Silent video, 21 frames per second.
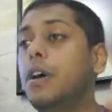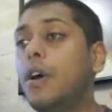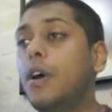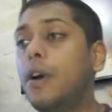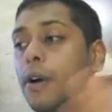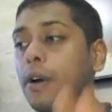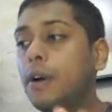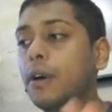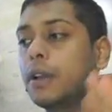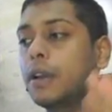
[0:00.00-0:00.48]

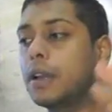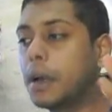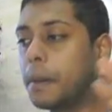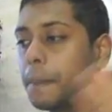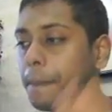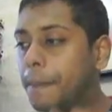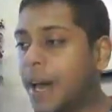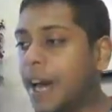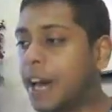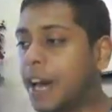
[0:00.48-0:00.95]
all
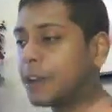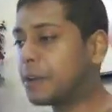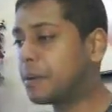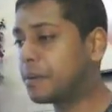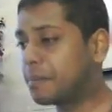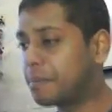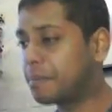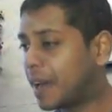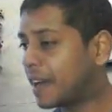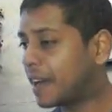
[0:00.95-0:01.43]
about
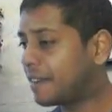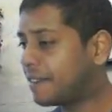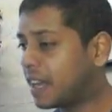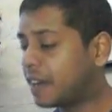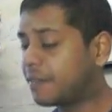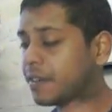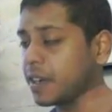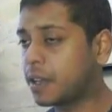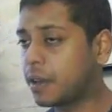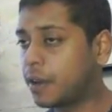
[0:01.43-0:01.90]
my
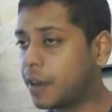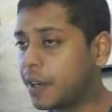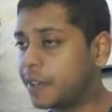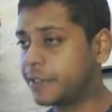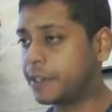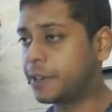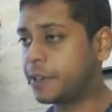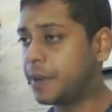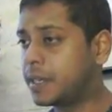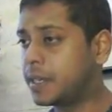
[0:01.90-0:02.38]
favorite coins
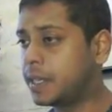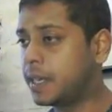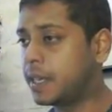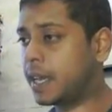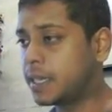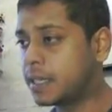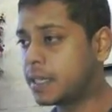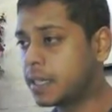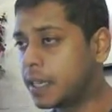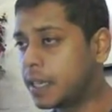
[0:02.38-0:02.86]
for
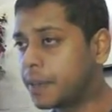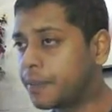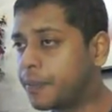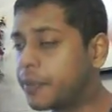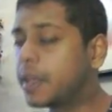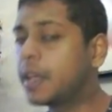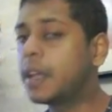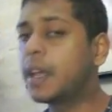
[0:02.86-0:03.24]
2018.